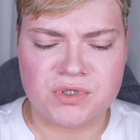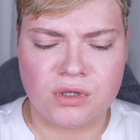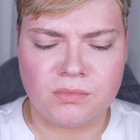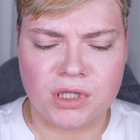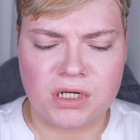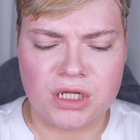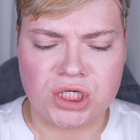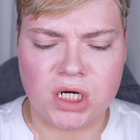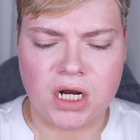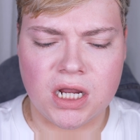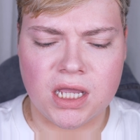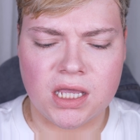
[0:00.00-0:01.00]
So I'm gonna
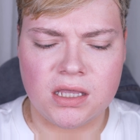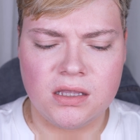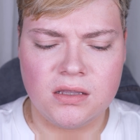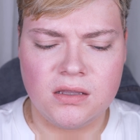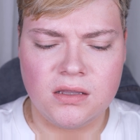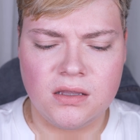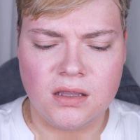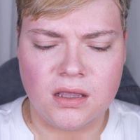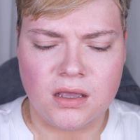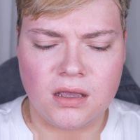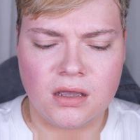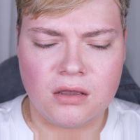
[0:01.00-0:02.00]
try
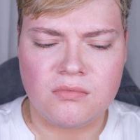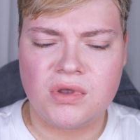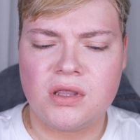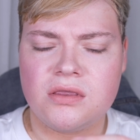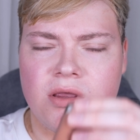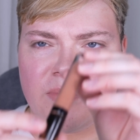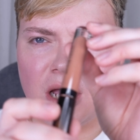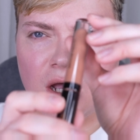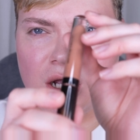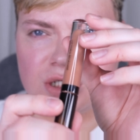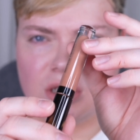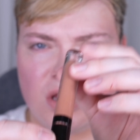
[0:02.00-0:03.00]
the
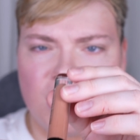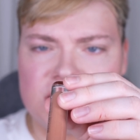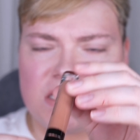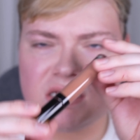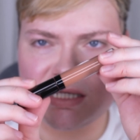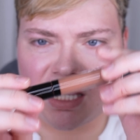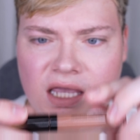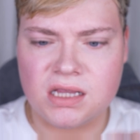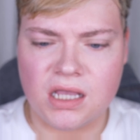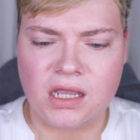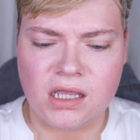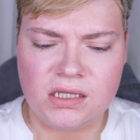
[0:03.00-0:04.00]
Posh gloss and tan
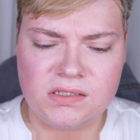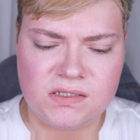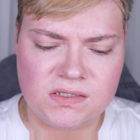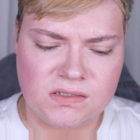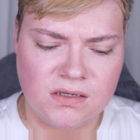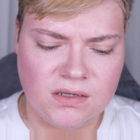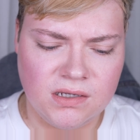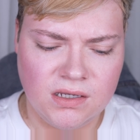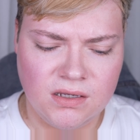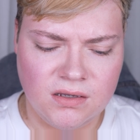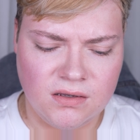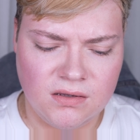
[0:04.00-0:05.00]
lines.
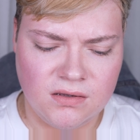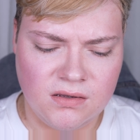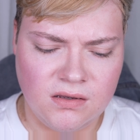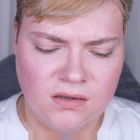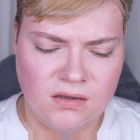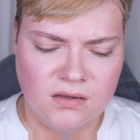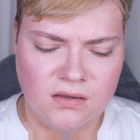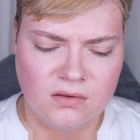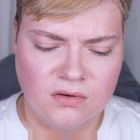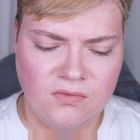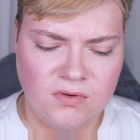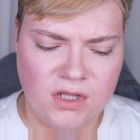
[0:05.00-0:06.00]

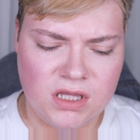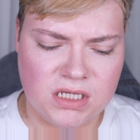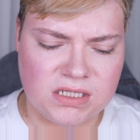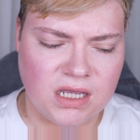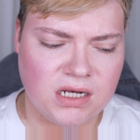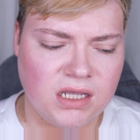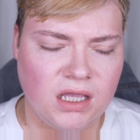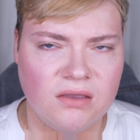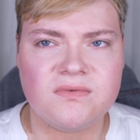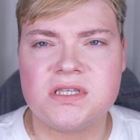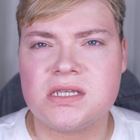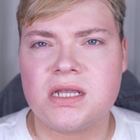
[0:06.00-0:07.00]
Hopefully this kind of
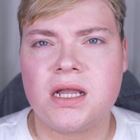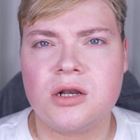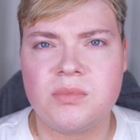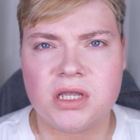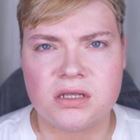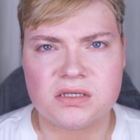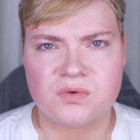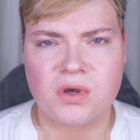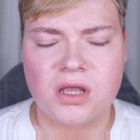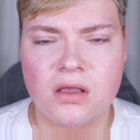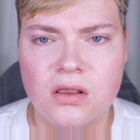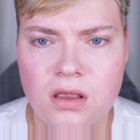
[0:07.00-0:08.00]
evens it out a bit as
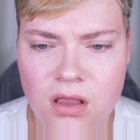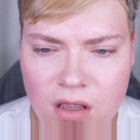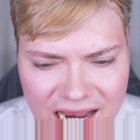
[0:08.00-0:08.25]
well.